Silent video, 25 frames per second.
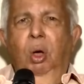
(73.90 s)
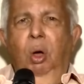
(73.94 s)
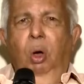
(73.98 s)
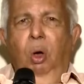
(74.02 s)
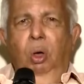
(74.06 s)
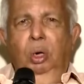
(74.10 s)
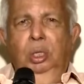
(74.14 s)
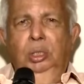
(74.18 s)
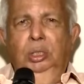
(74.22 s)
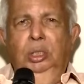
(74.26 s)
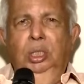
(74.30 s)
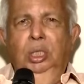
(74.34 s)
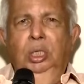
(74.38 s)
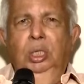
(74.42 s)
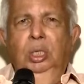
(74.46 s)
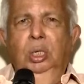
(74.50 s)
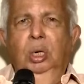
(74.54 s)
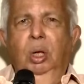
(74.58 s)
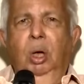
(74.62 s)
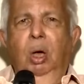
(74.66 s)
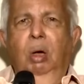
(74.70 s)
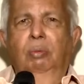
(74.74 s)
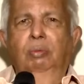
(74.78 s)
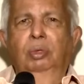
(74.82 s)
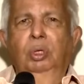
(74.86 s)
origin
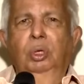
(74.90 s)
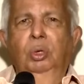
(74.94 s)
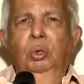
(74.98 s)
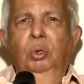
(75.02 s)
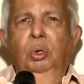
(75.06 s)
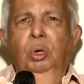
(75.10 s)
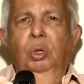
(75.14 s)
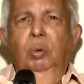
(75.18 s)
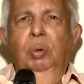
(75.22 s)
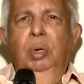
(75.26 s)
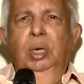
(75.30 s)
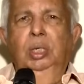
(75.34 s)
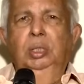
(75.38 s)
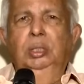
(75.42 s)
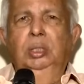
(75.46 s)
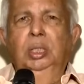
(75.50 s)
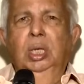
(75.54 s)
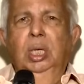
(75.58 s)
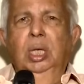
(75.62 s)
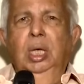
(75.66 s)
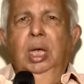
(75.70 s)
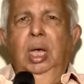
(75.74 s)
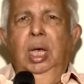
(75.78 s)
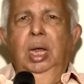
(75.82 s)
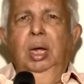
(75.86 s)
of the universe
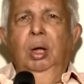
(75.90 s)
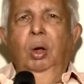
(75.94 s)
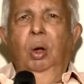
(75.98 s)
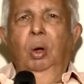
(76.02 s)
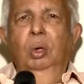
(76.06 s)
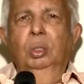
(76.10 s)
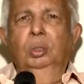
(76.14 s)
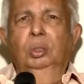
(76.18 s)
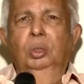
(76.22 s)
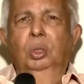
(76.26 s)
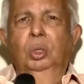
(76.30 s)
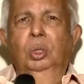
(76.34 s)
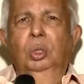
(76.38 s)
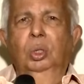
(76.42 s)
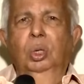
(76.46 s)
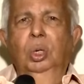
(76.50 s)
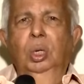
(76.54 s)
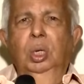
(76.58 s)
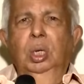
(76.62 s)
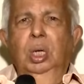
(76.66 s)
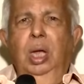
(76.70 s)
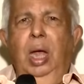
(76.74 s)
and also